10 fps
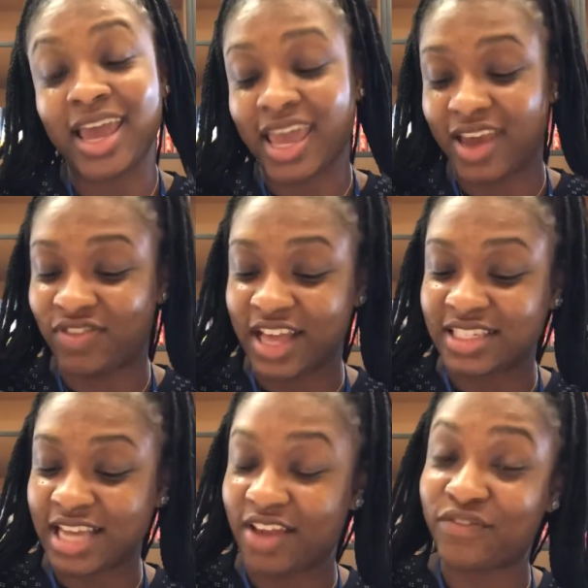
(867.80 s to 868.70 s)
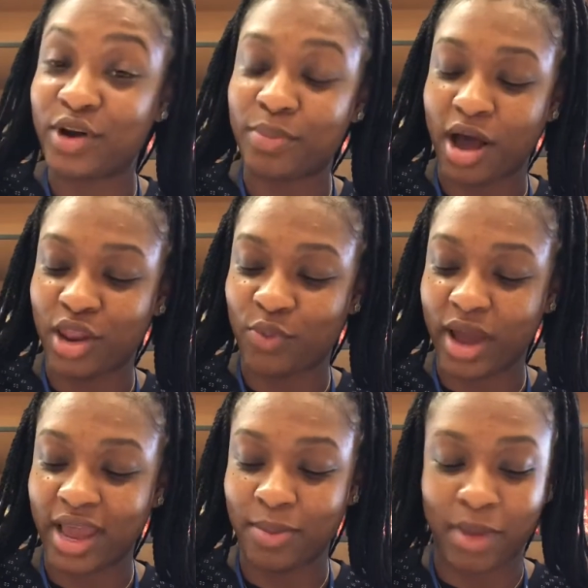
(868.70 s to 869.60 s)
If they take football
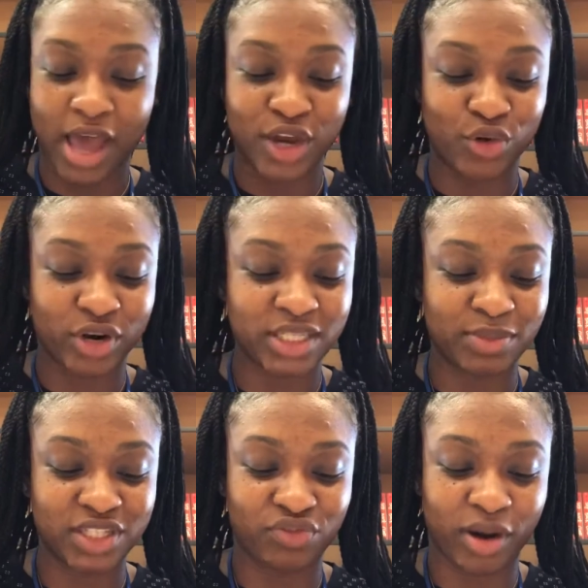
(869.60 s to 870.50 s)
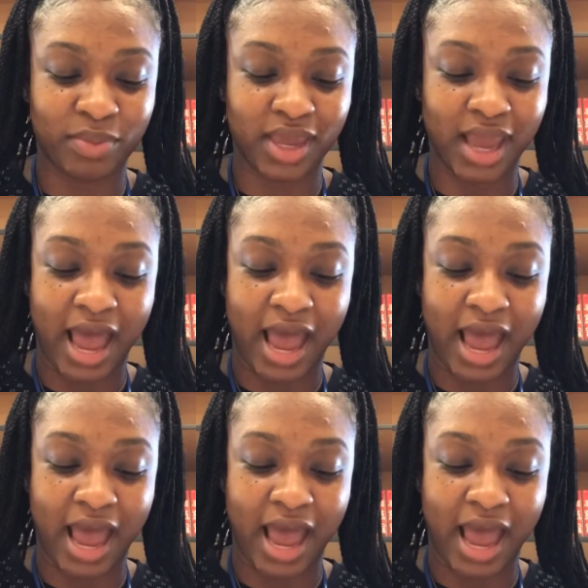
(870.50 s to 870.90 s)
away, my endorsements from me,